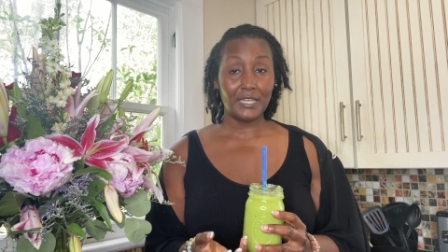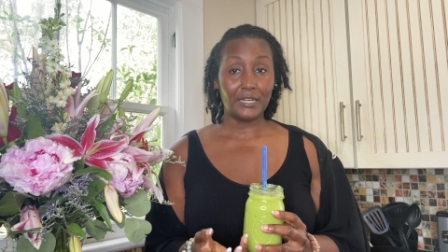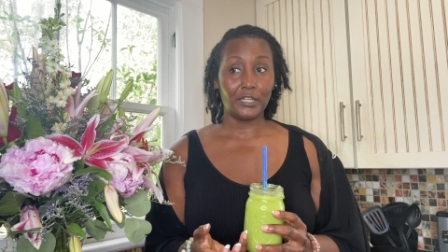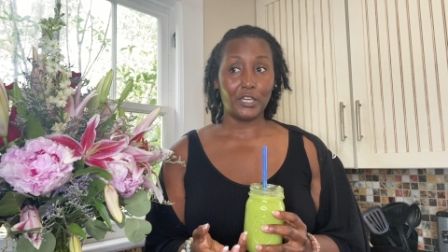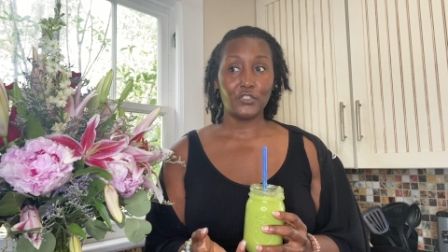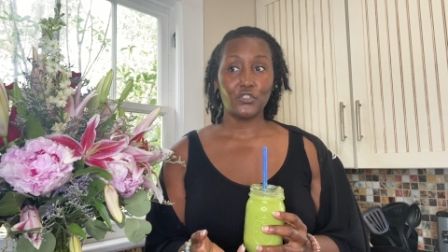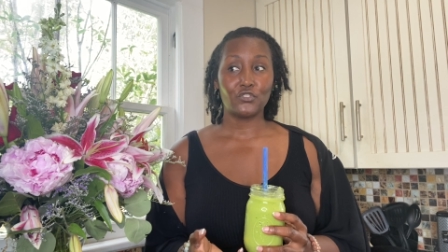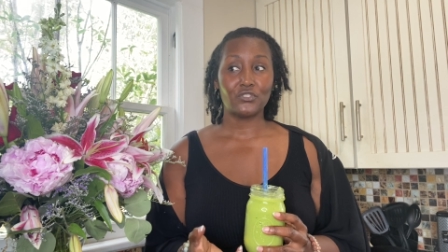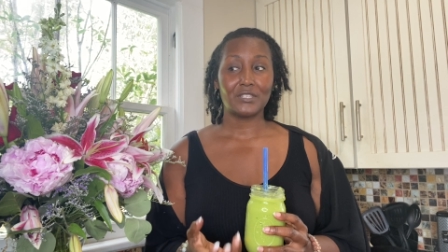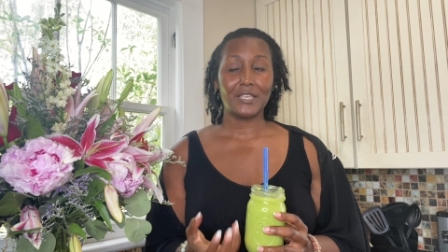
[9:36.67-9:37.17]
and
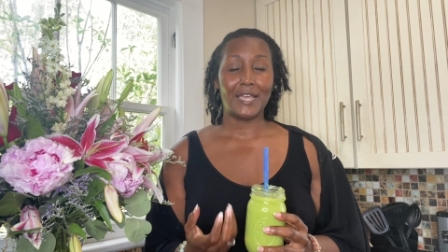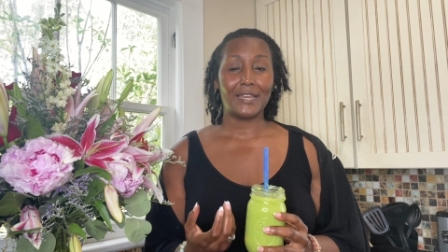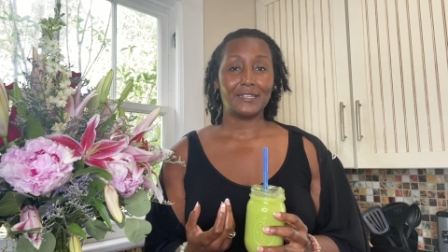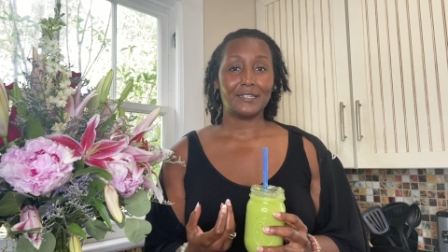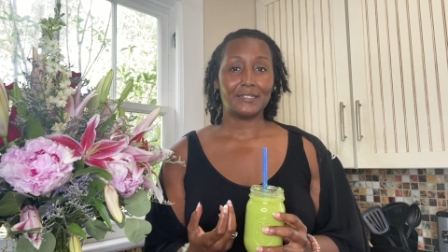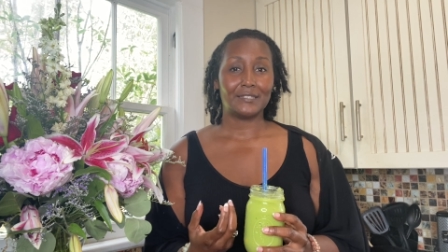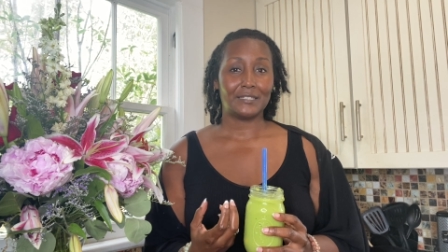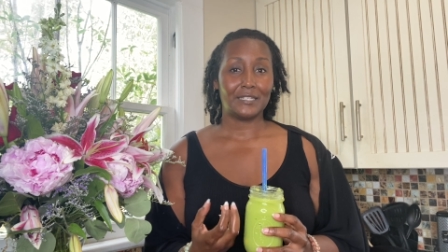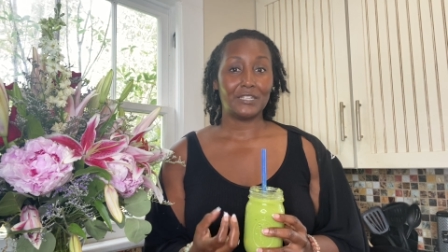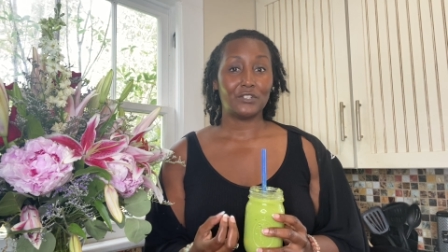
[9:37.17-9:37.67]
others I
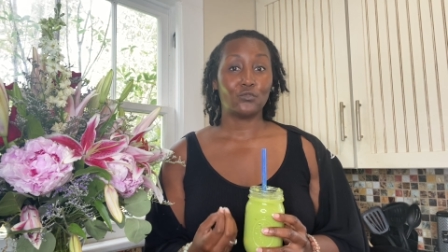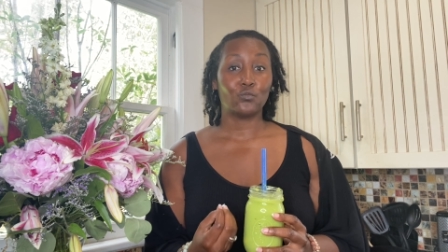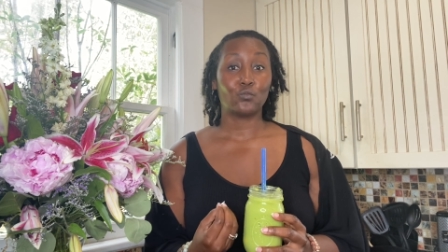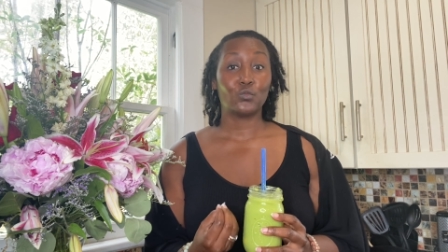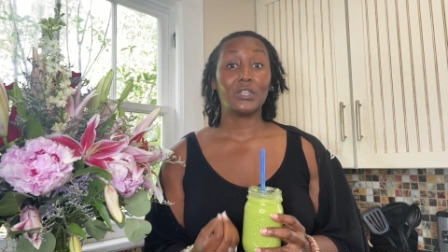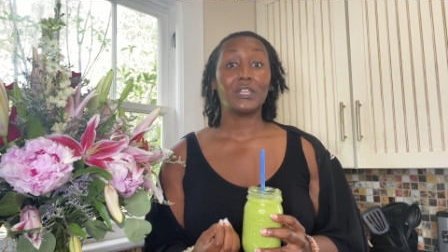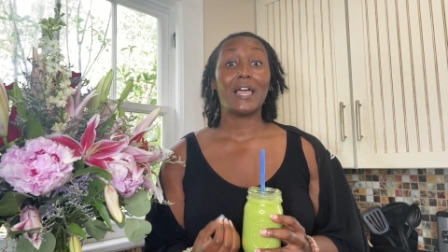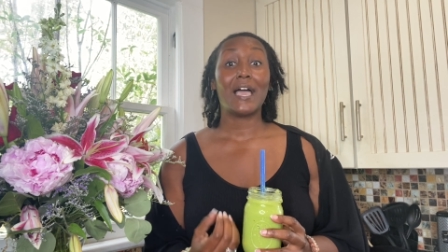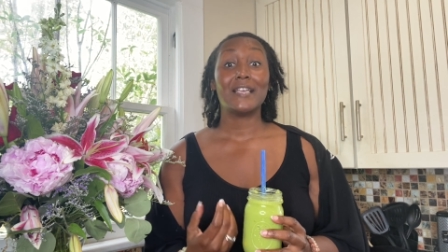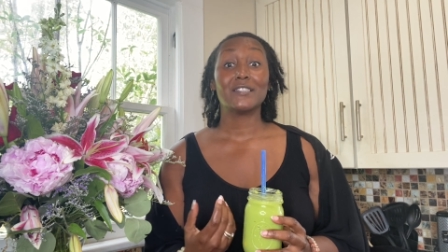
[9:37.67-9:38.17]
didn't
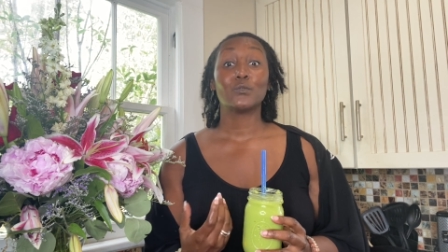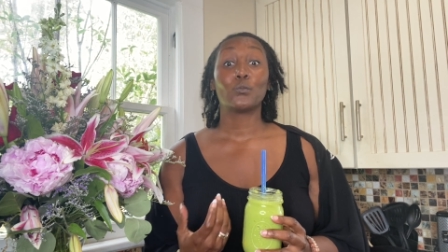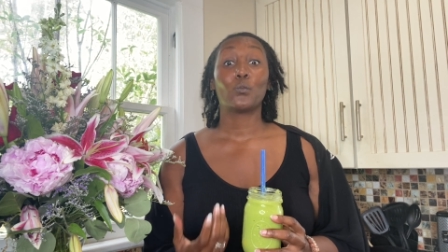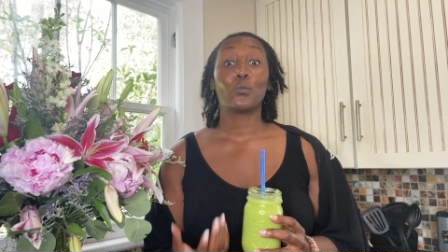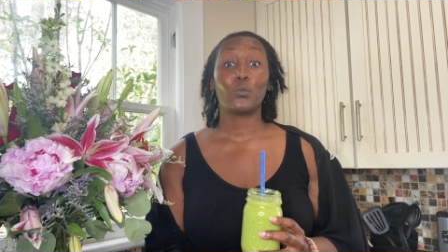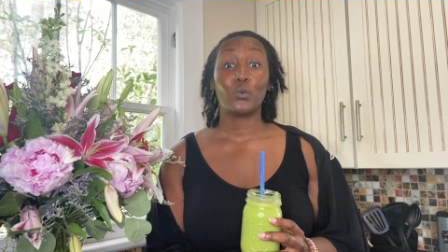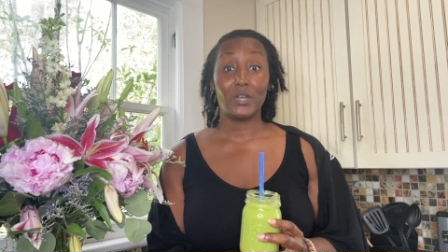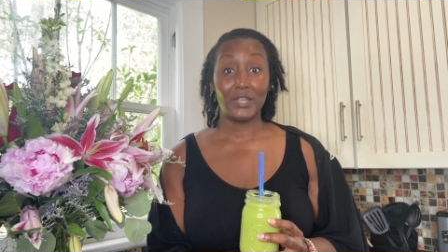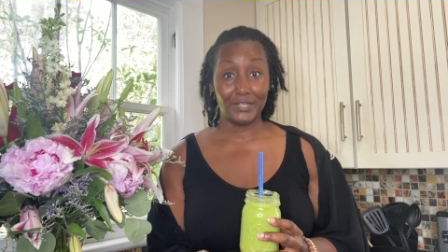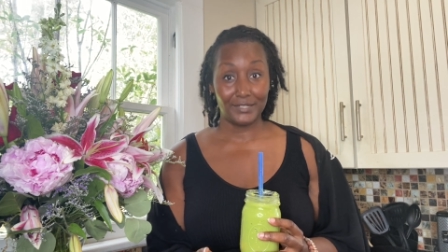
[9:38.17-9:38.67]
realize
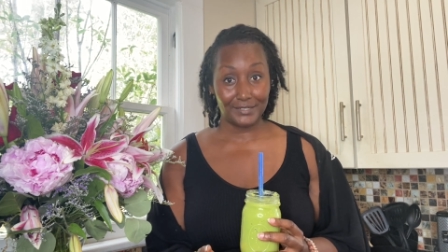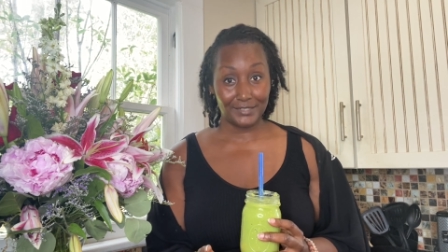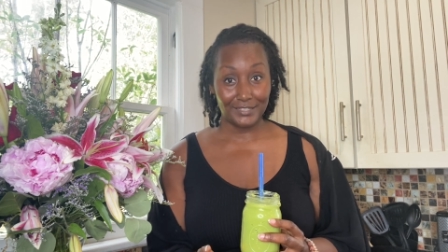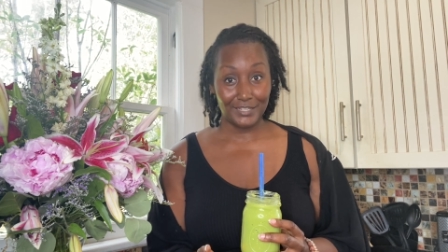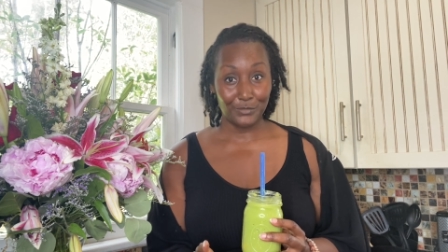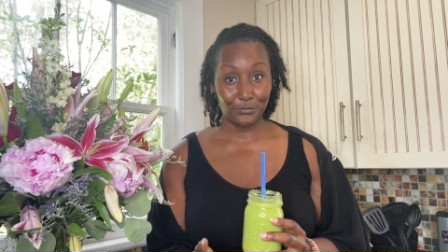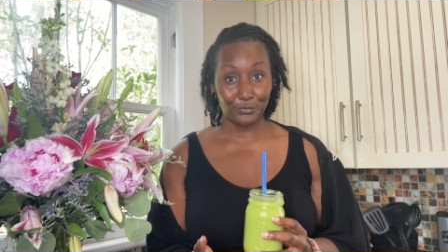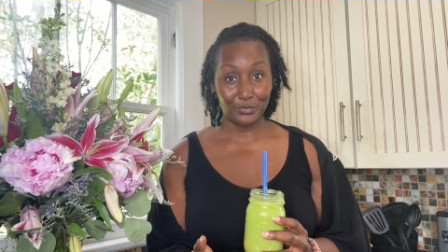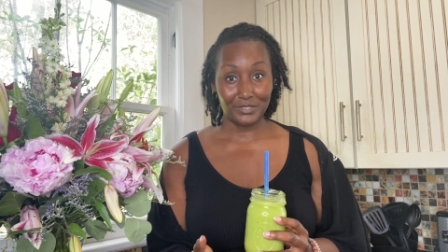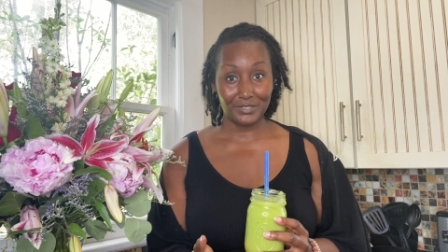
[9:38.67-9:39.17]
what
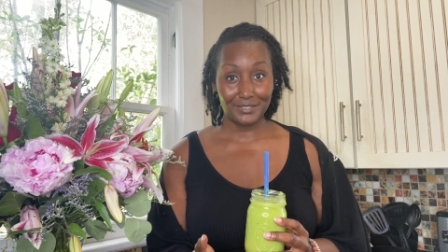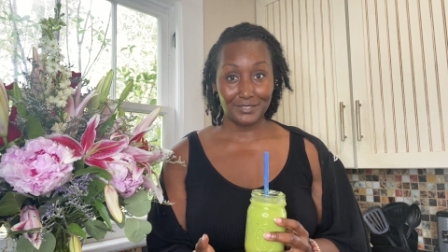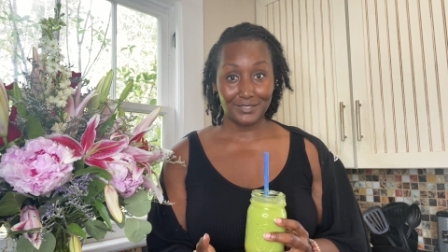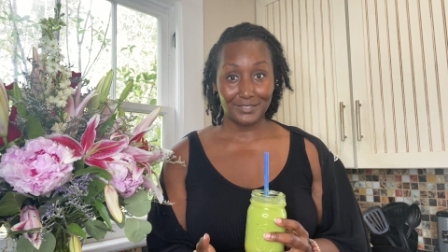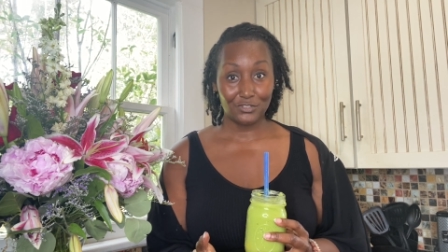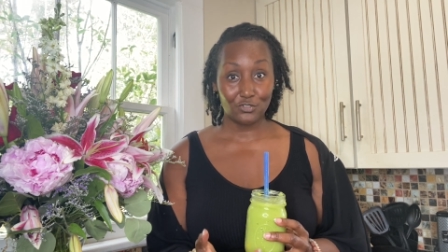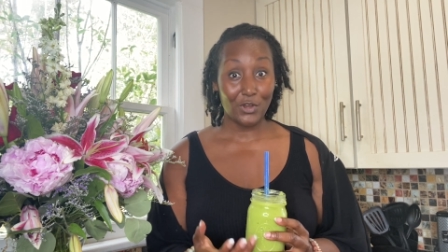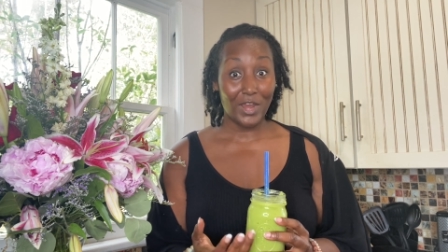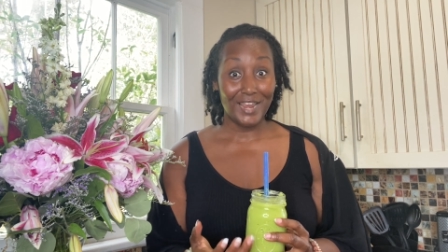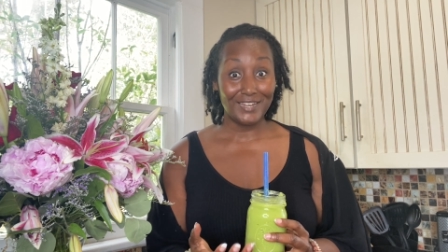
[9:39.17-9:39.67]
it
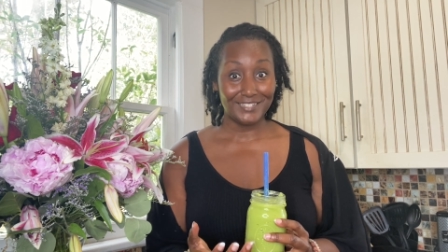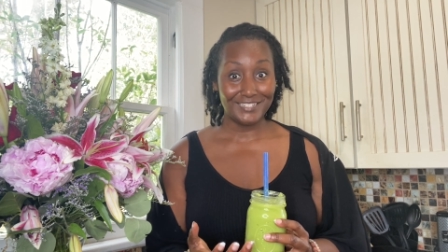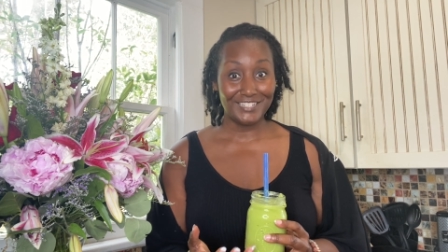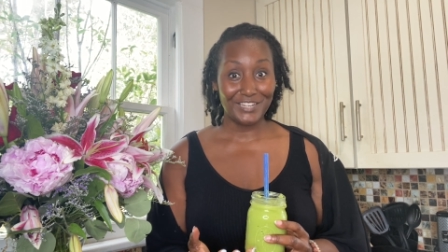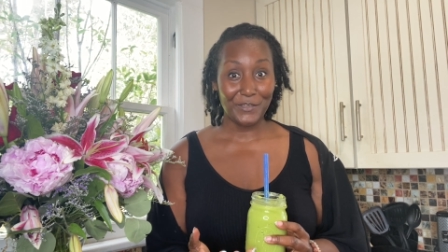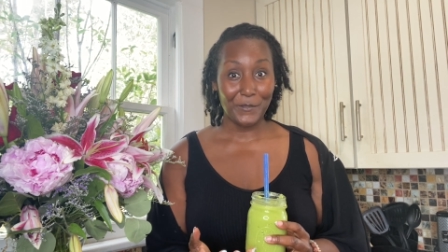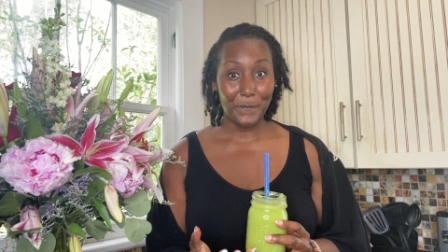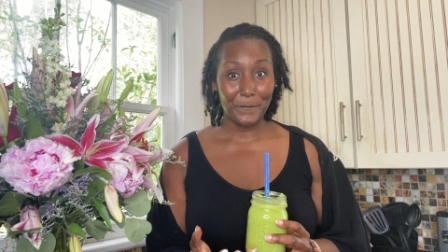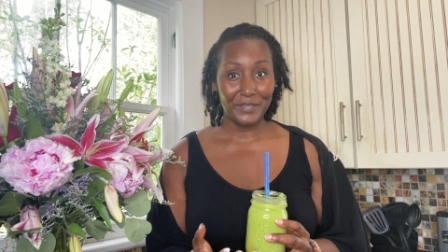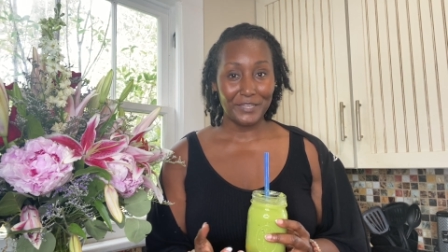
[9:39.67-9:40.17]
was trying to
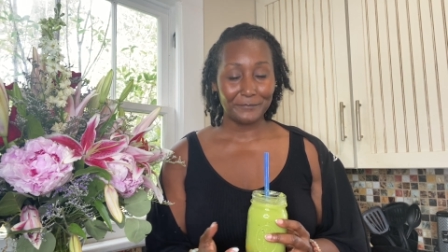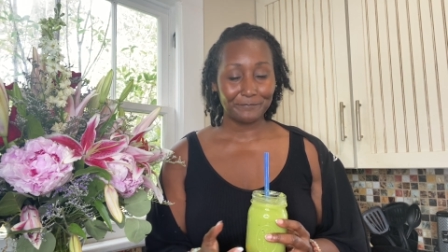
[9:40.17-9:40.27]
tell me.